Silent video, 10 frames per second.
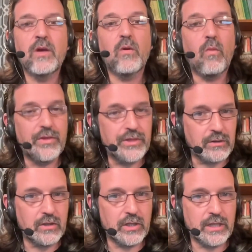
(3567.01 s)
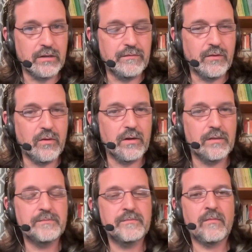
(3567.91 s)
what they're looking for,
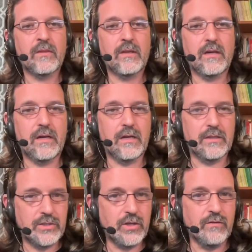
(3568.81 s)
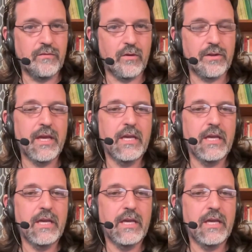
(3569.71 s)
so forth.